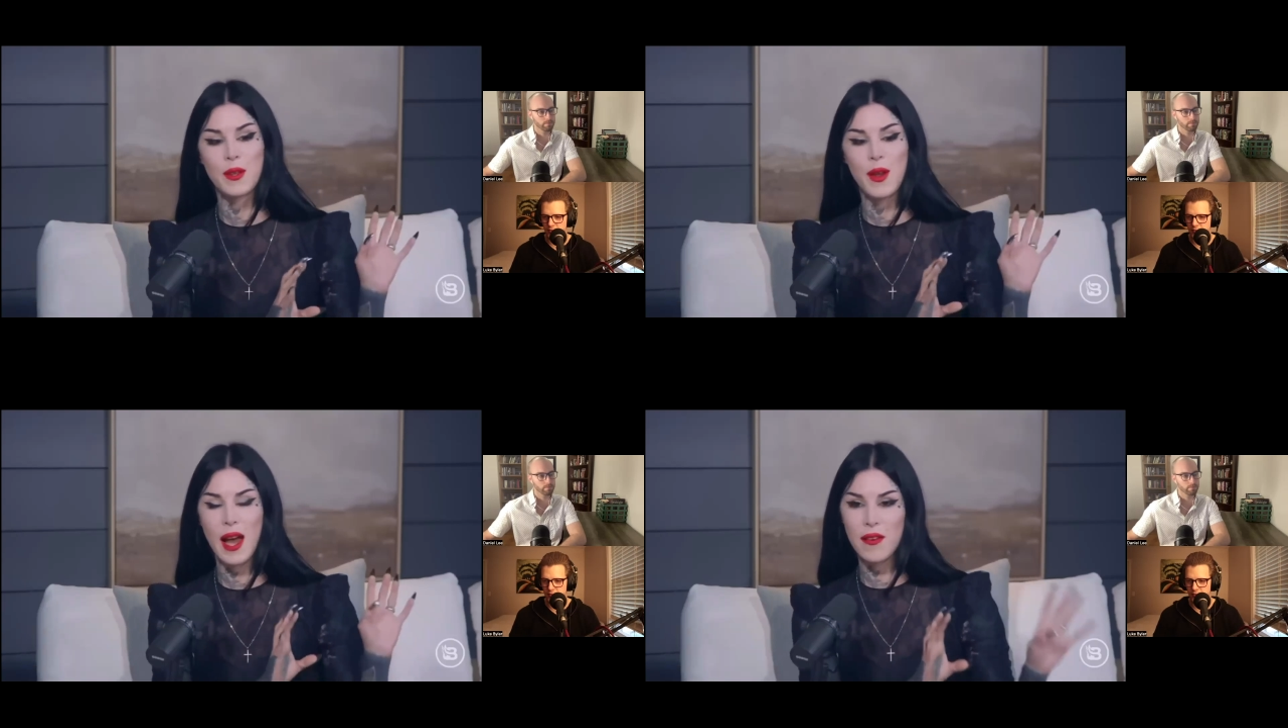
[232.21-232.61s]

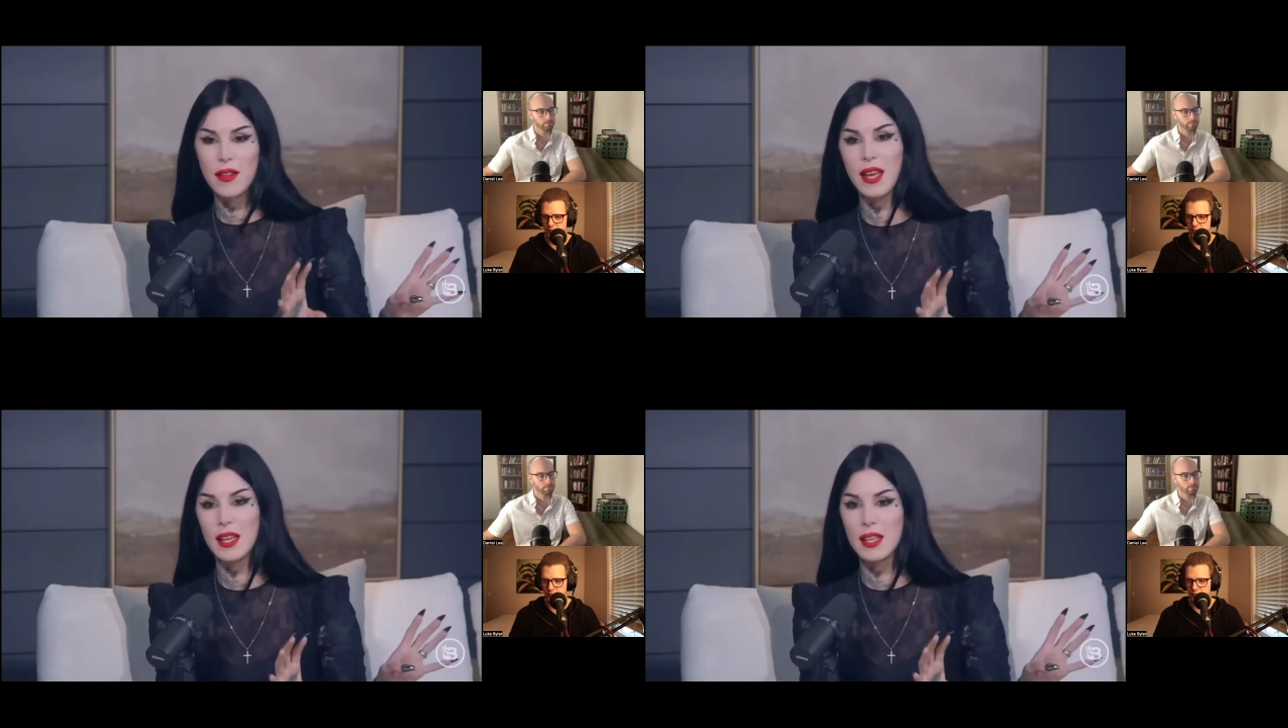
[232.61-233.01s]
when you
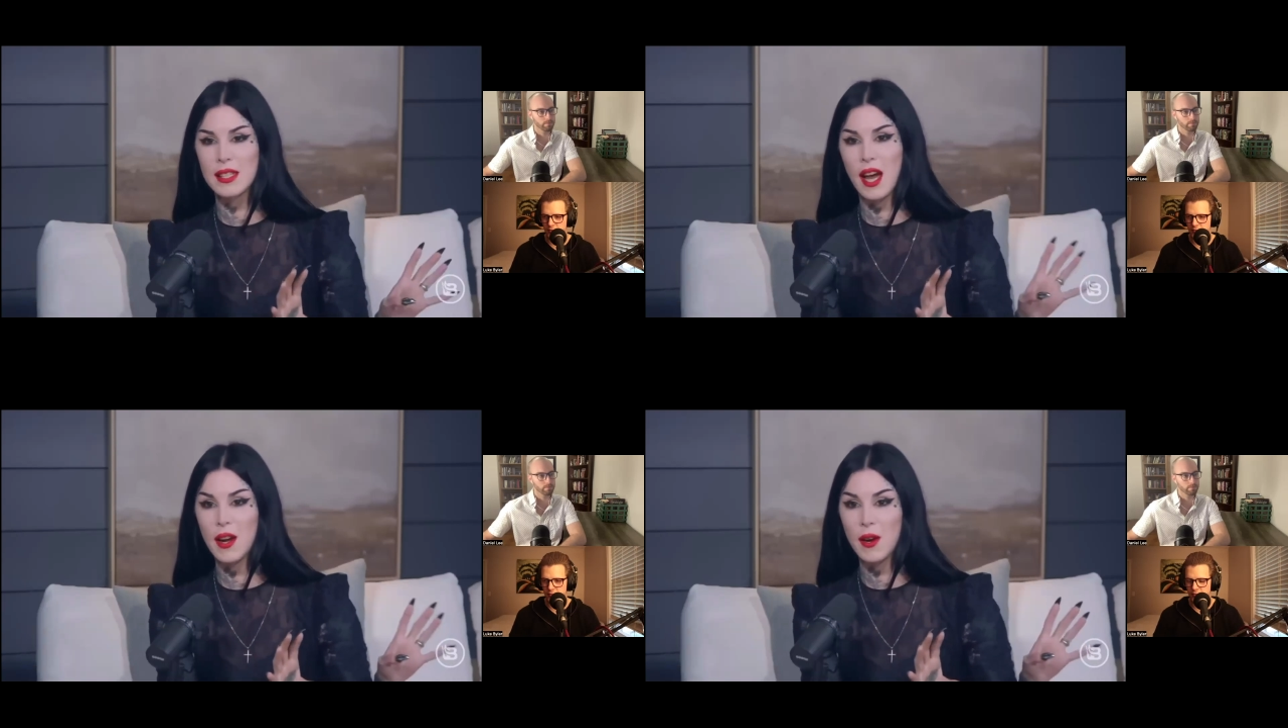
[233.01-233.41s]
have like an
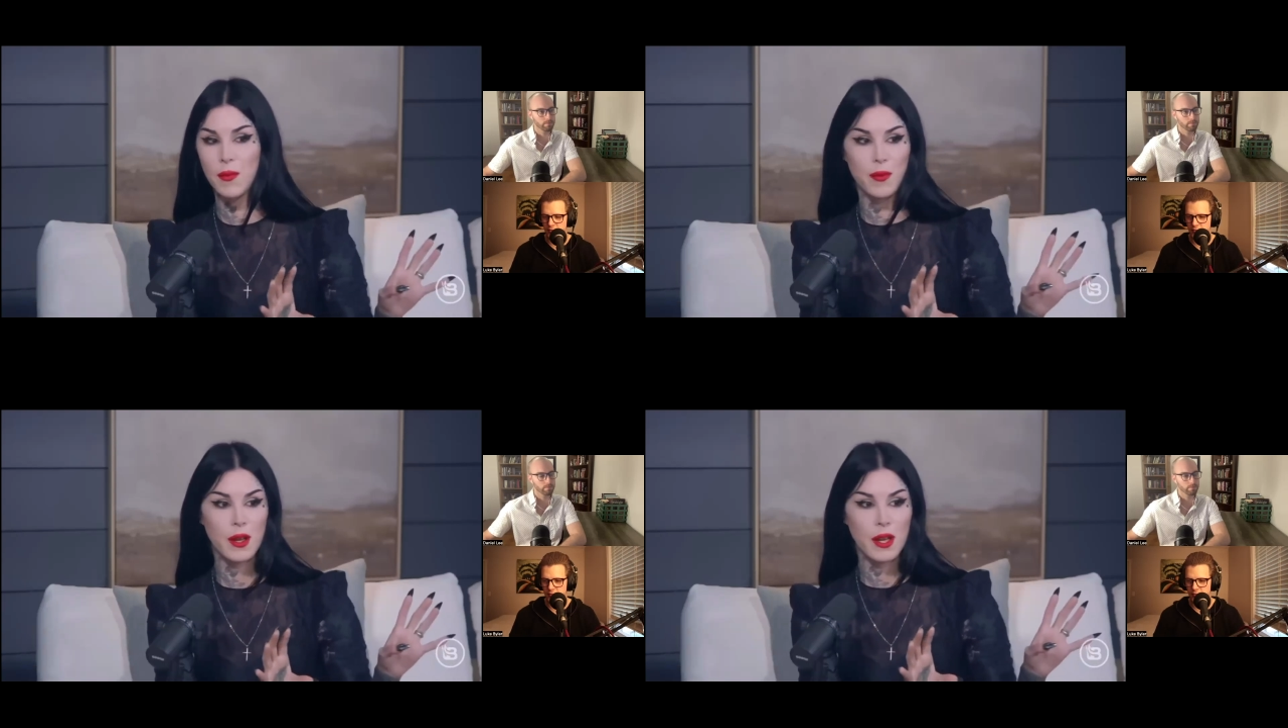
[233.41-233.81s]

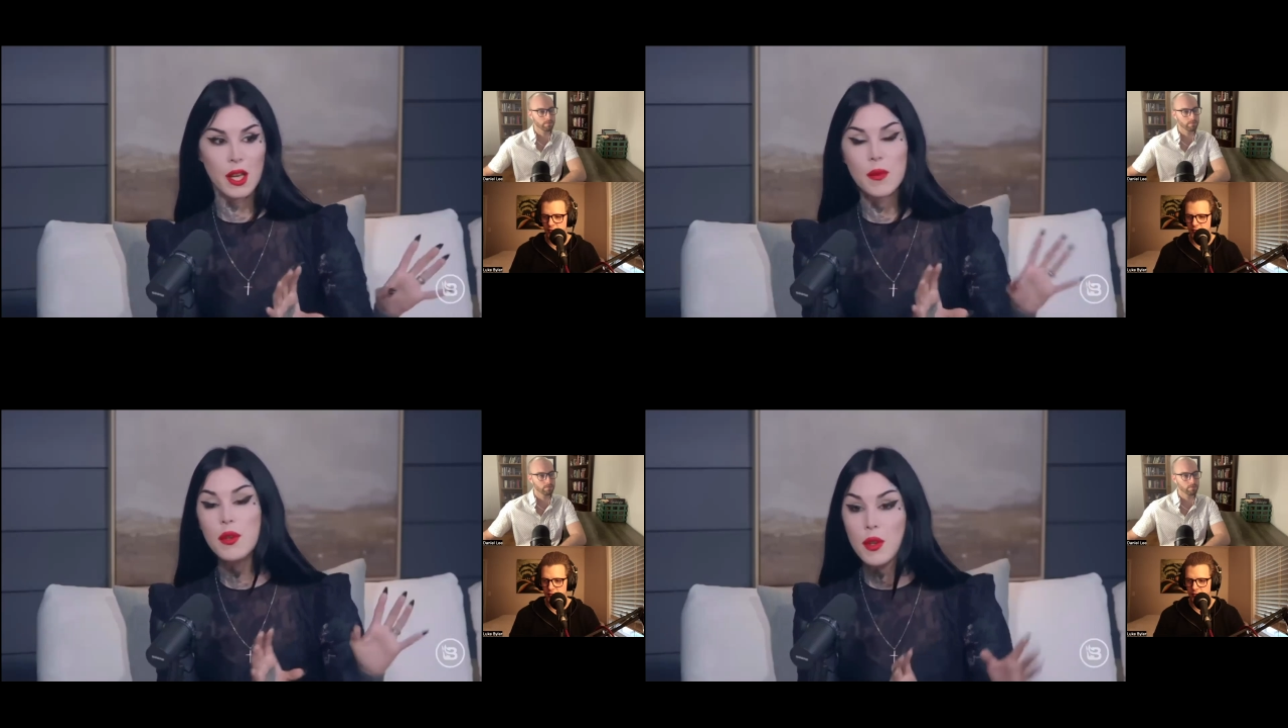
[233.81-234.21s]
entire
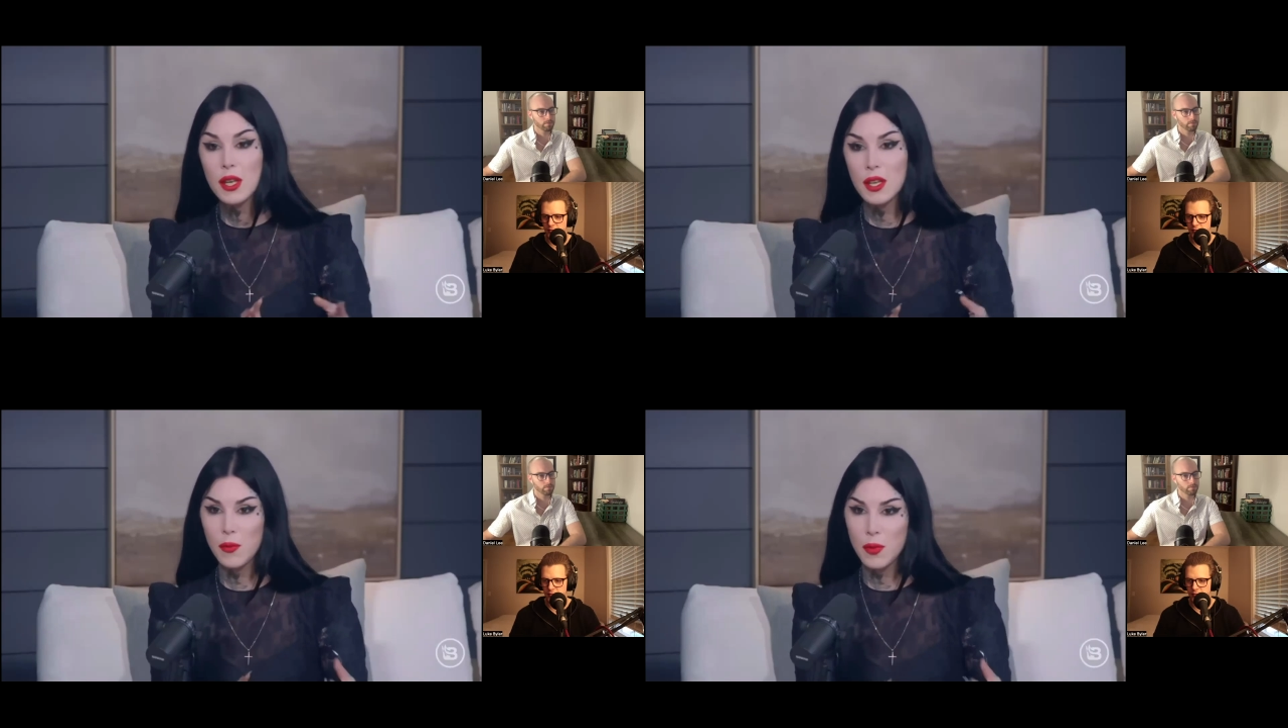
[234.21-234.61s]

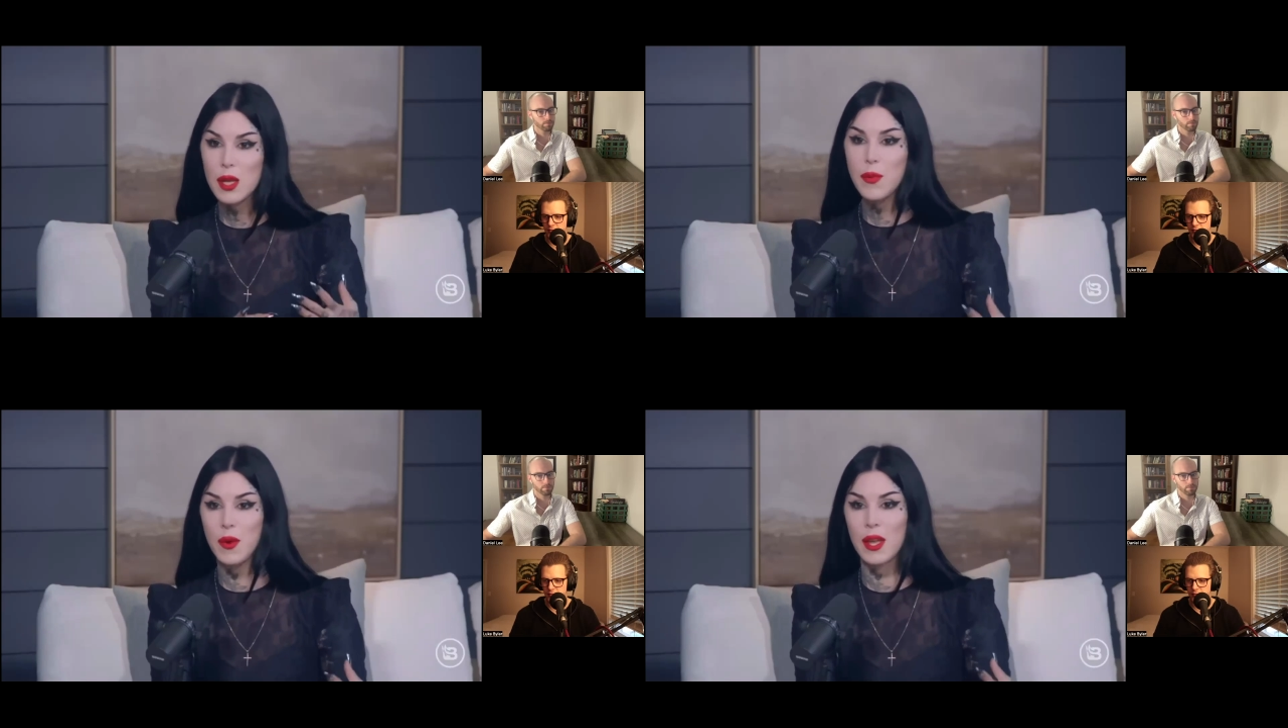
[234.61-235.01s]
community of
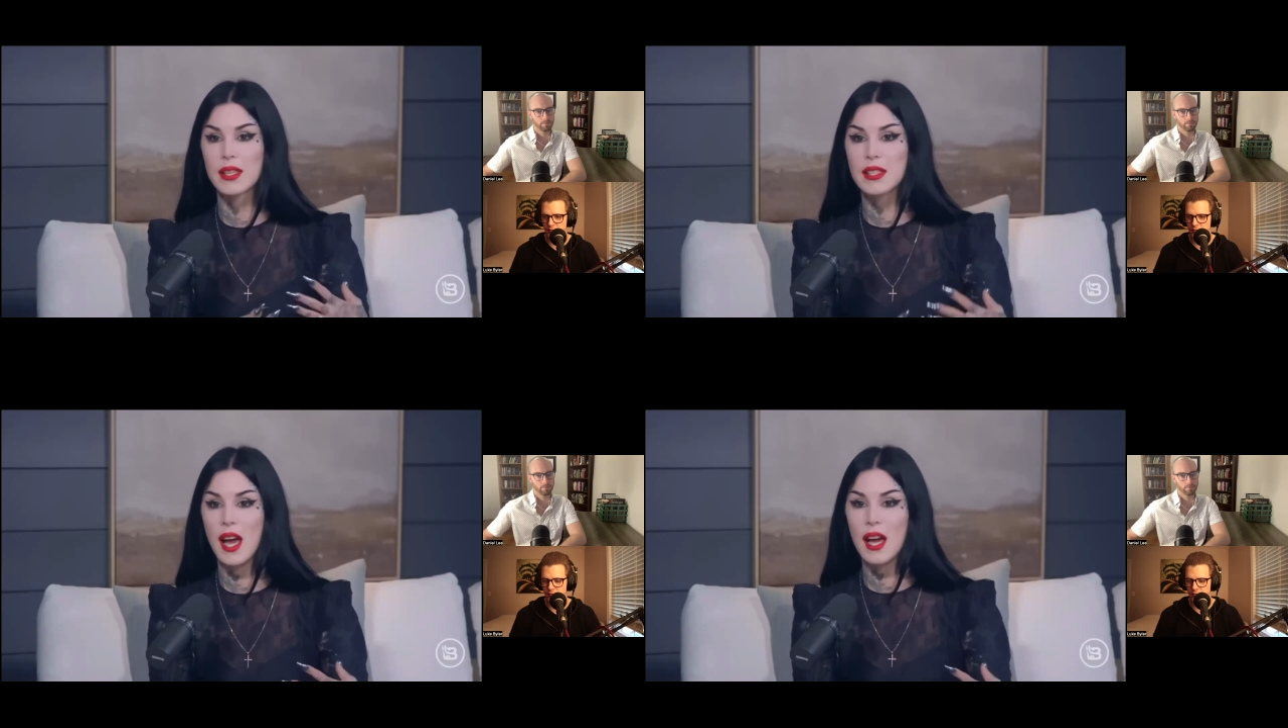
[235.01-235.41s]
people
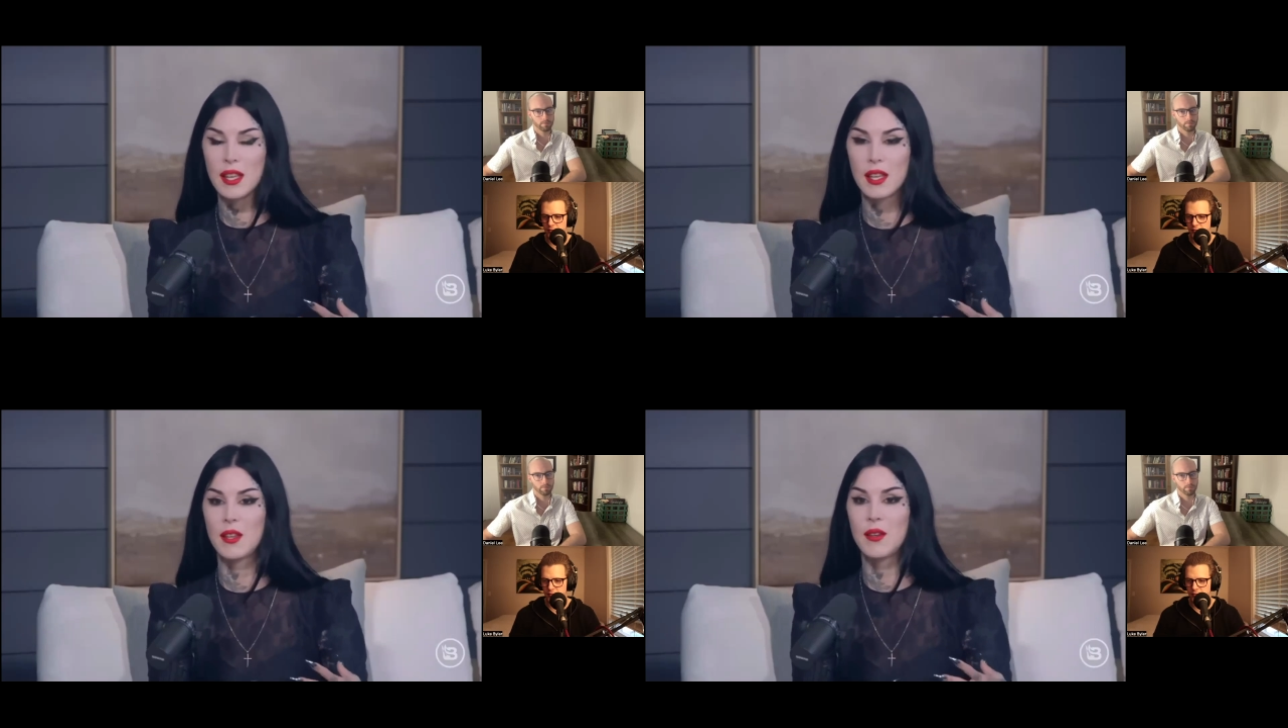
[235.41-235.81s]
like
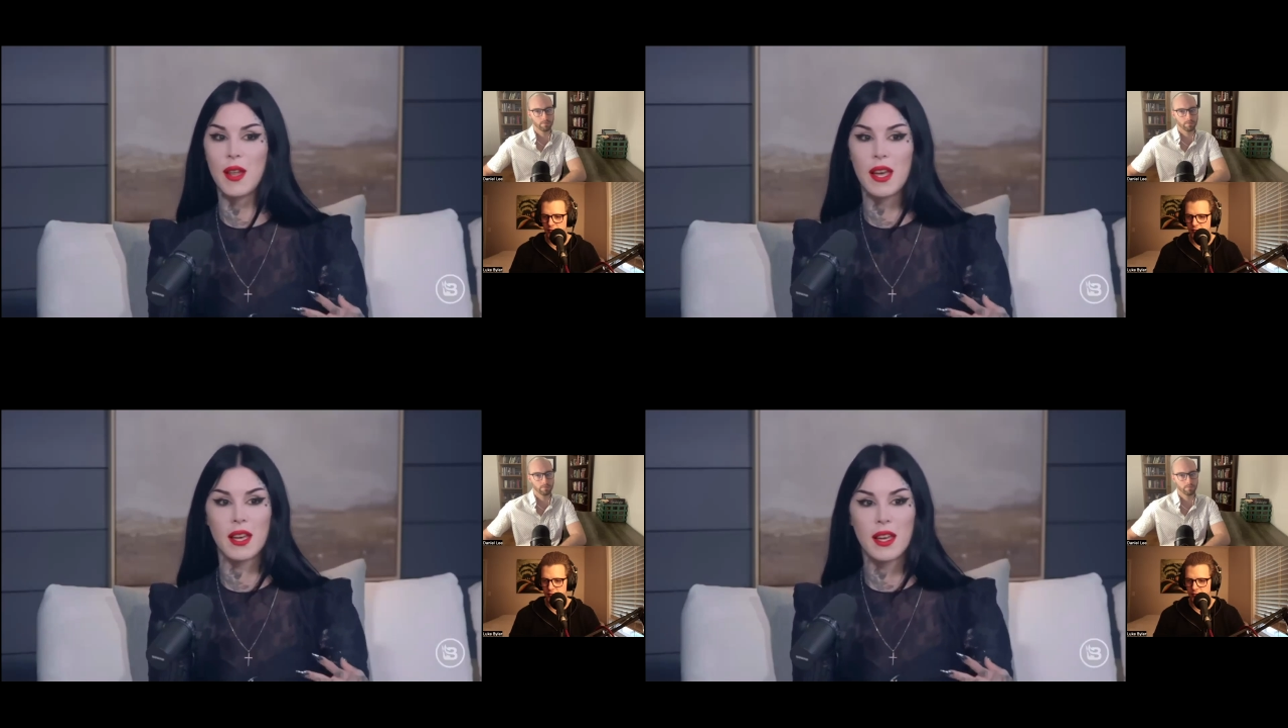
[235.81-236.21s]
attacking
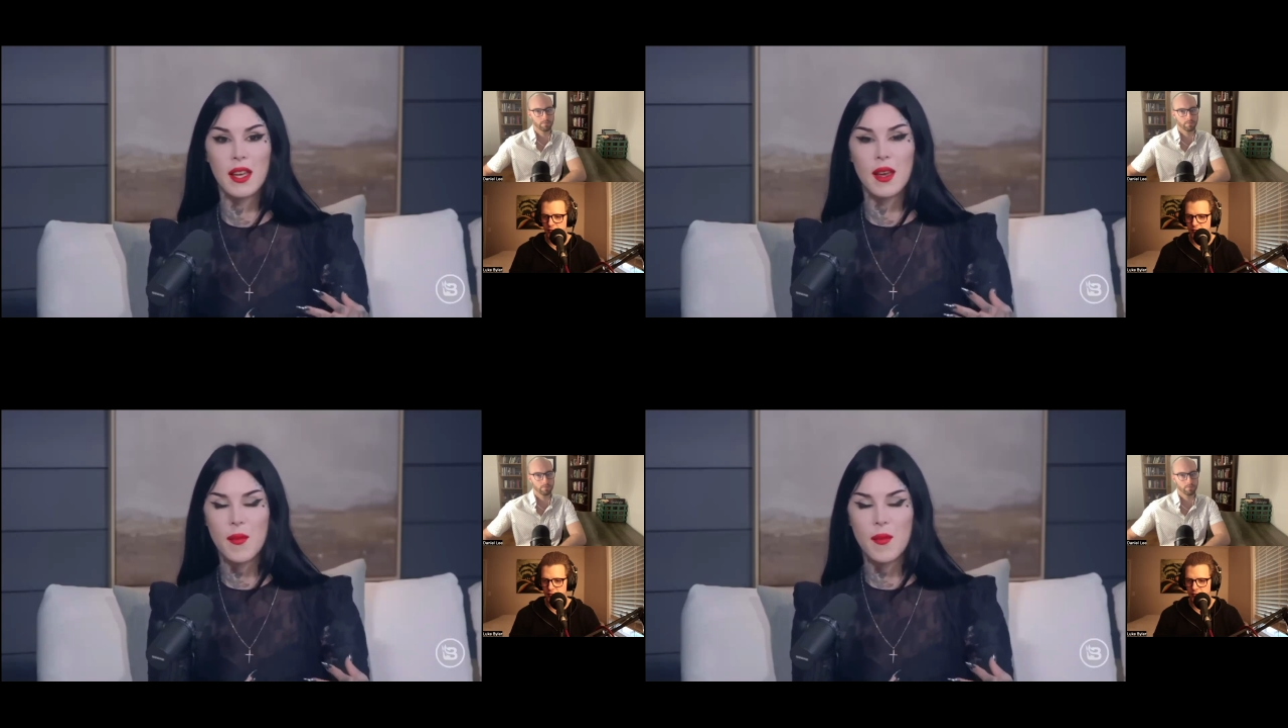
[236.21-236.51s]
you, like,